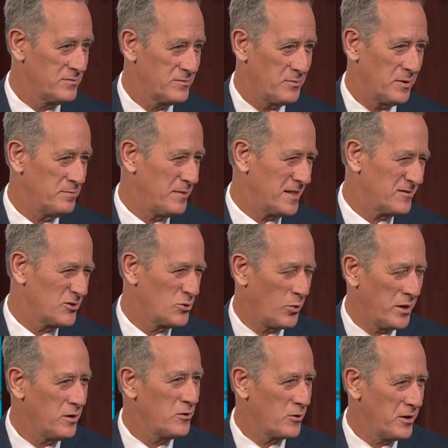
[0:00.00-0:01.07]
about
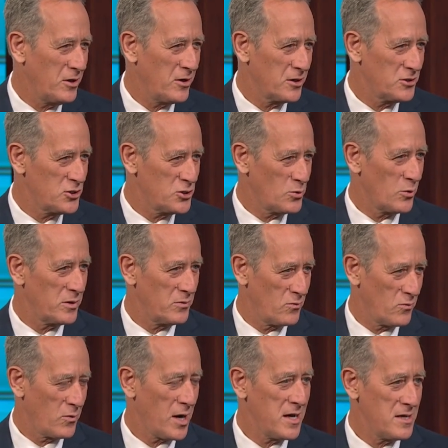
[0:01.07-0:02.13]
20, 30 yards short
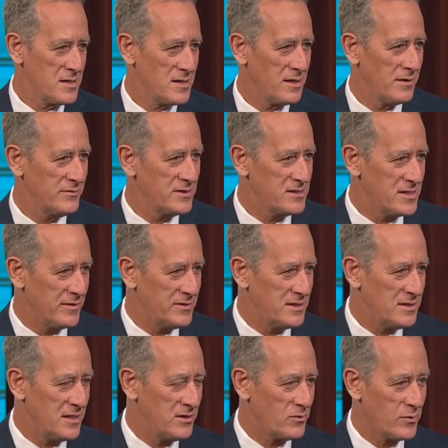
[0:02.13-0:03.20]
and right of the
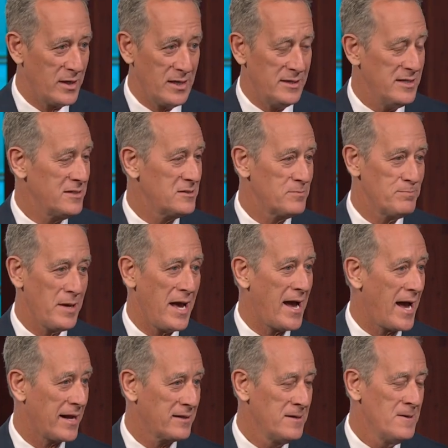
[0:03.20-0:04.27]
17th green, and it's
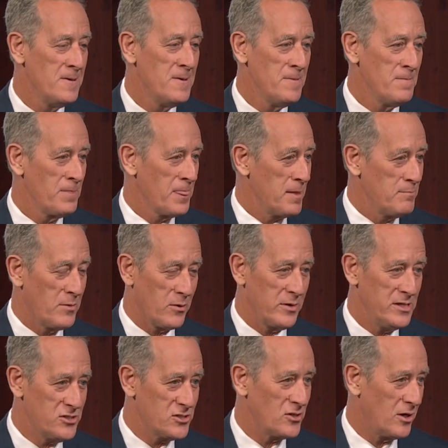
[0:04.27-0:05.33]
packed.
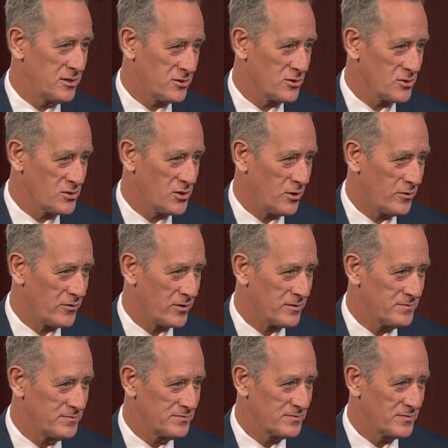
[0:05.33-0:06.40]
Murray saunters
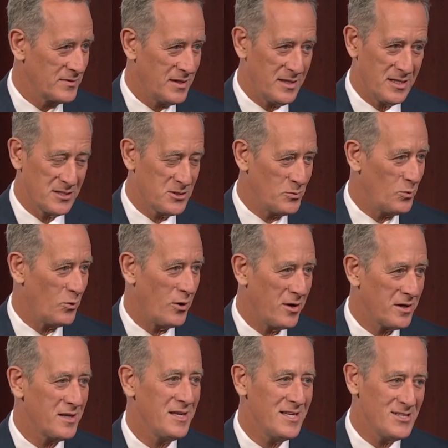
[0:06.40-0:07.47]
over. He doesn't
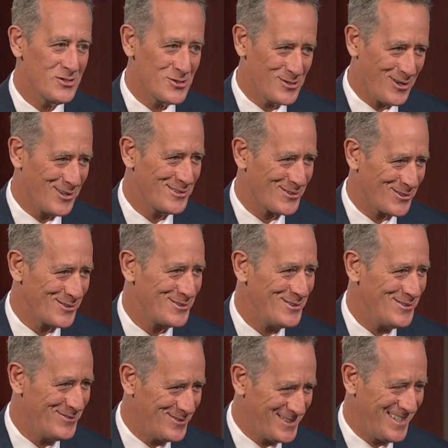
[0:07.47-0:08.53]
walk, he saunters.
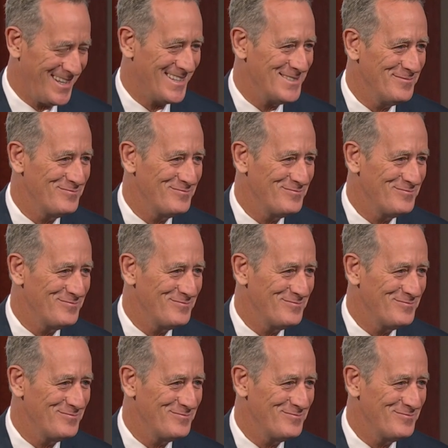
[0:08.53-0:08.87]
You've seen him.